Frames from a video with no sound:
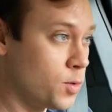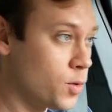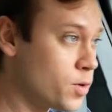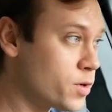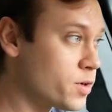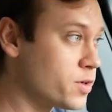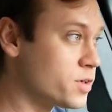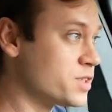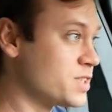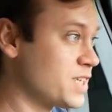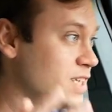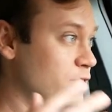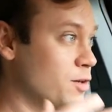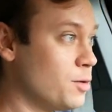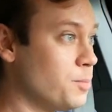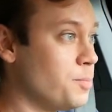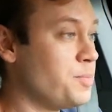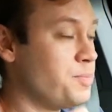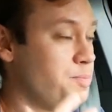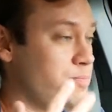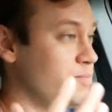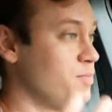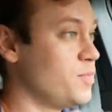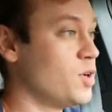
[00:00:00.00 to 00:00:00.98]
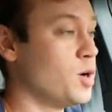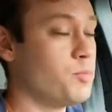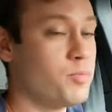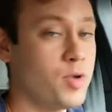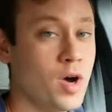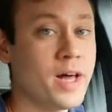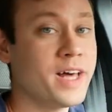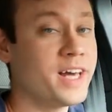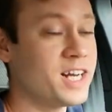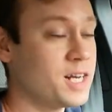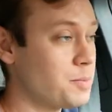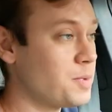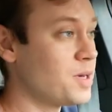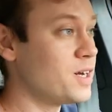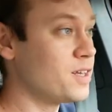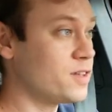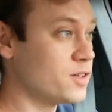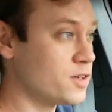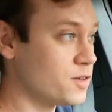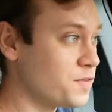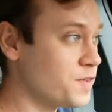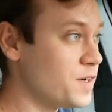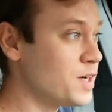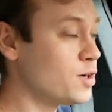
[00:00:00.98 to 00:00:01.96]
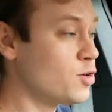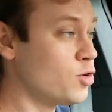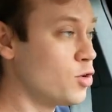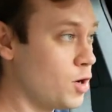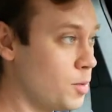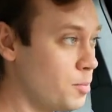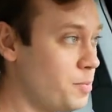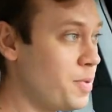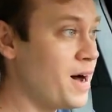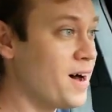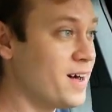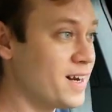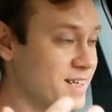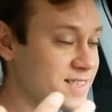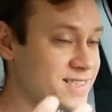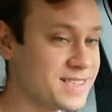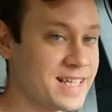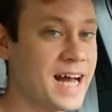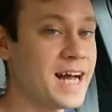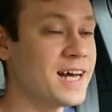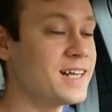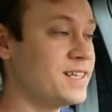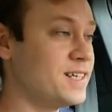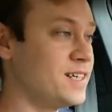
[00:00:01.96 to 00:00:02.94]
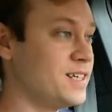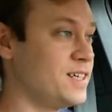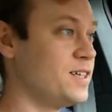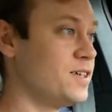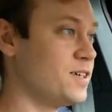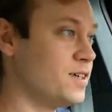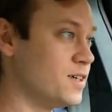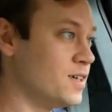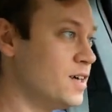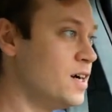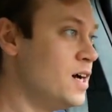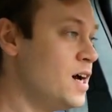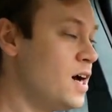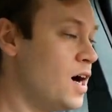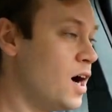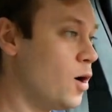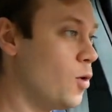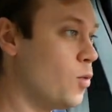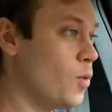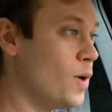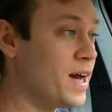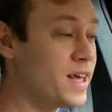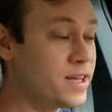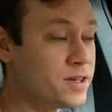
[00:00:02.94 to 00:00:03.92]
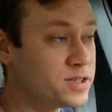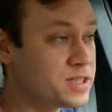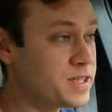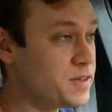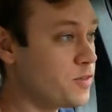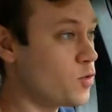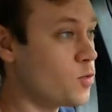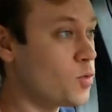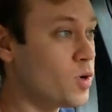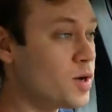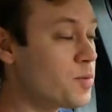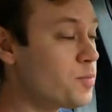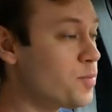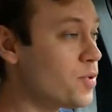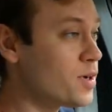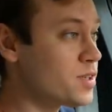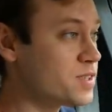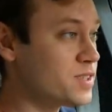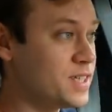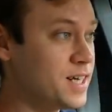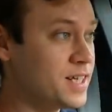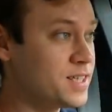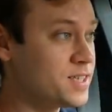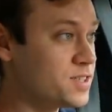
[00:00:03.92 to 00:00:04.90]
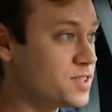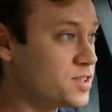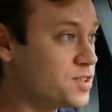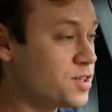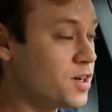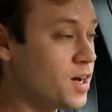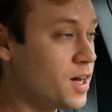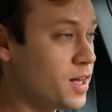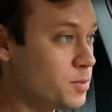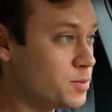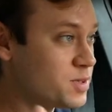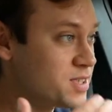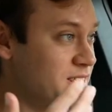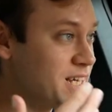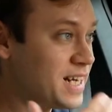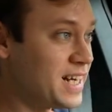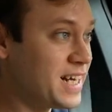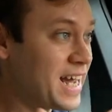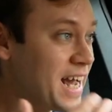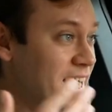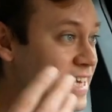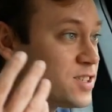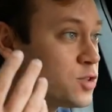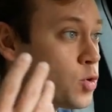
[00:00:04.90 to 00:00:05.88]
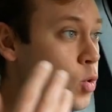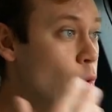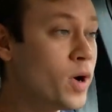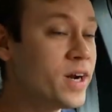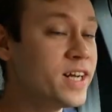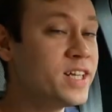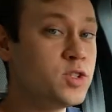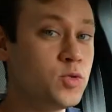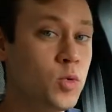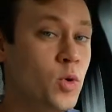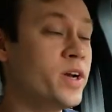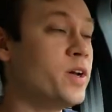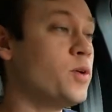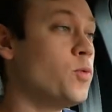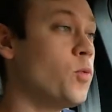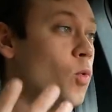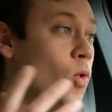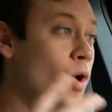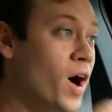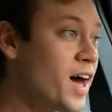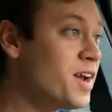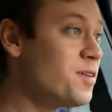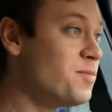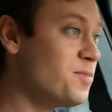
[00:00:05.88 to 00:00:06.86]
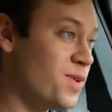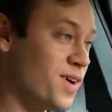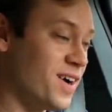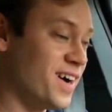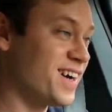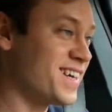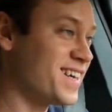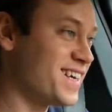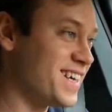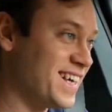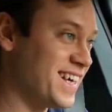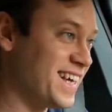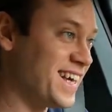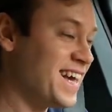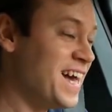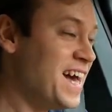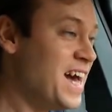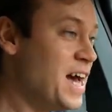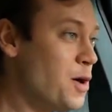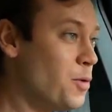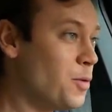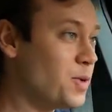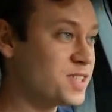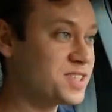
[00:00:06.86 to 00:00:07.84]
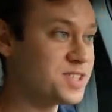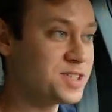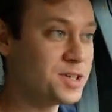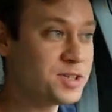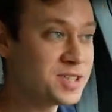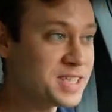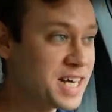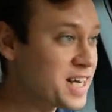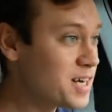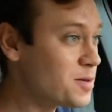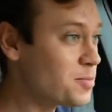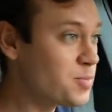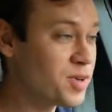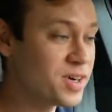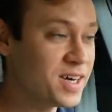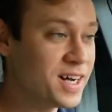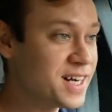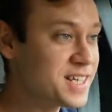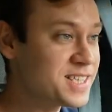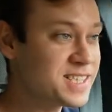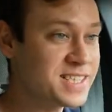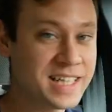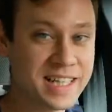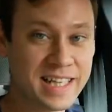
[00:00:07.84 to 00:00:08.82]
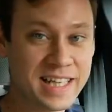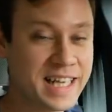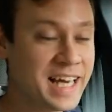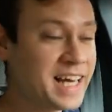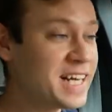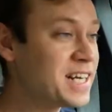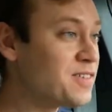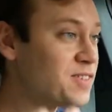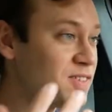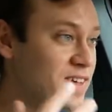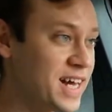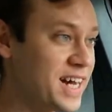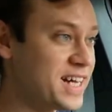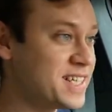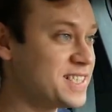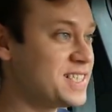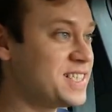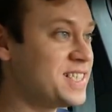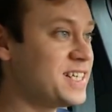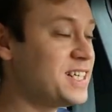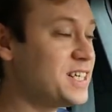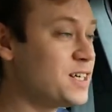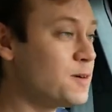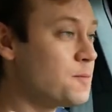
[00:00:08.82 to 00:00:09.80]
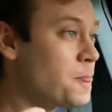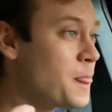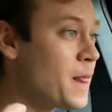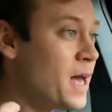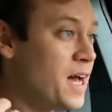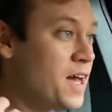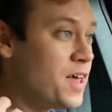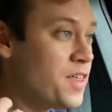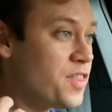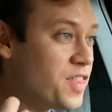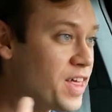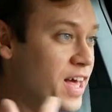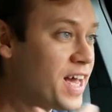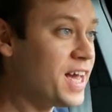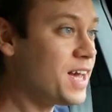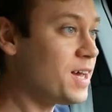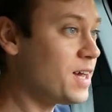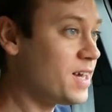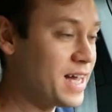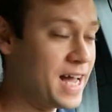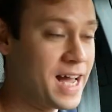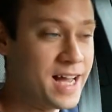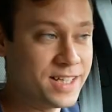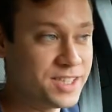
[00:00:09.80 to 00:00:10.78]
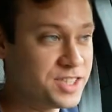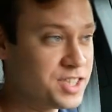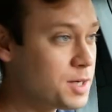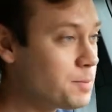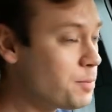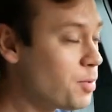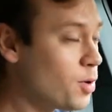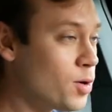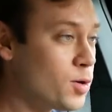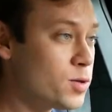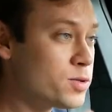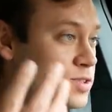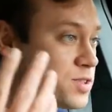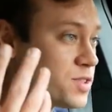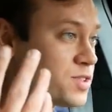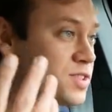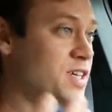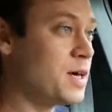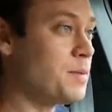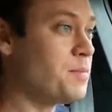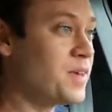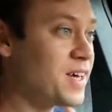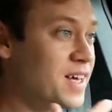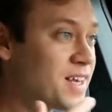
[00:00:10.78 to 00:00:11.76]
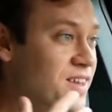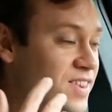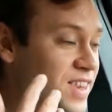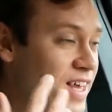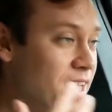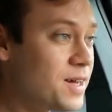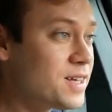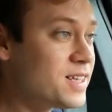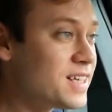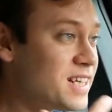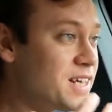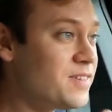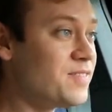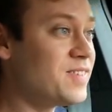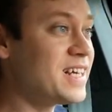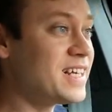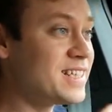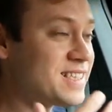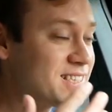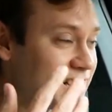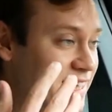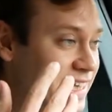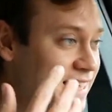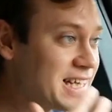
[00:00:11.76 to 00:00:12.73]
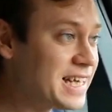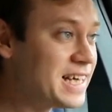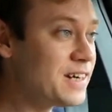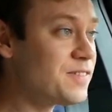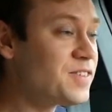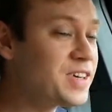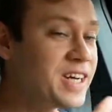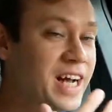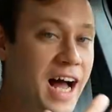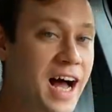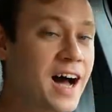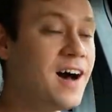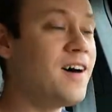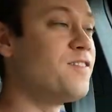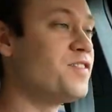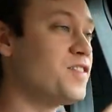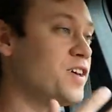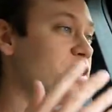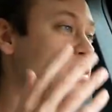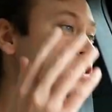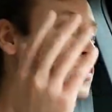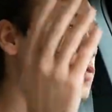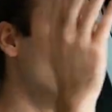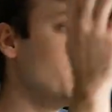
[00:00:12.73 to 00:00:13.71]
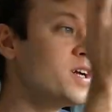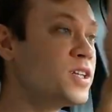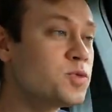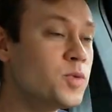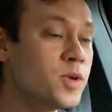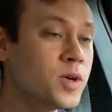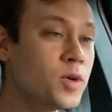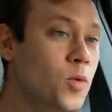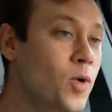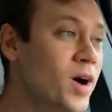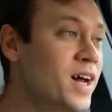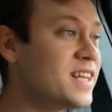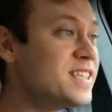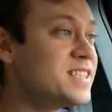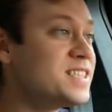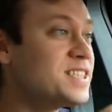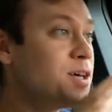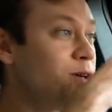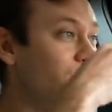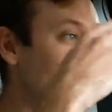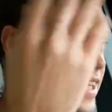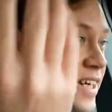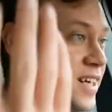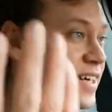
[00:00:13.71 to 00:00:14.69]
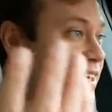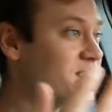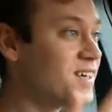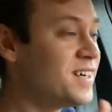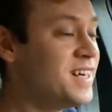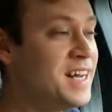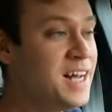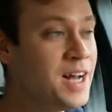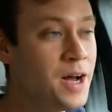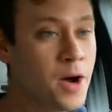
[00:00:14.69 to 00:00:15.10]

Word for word: orders, and they'll you know, probably end up getting their vehicle about exactly a year away. There's even one person I just saw that was getting a 2021 Mach-E, which those ended production at the end of last year. They had chip holds or something, and they didn't even get delivery of their 2021 until here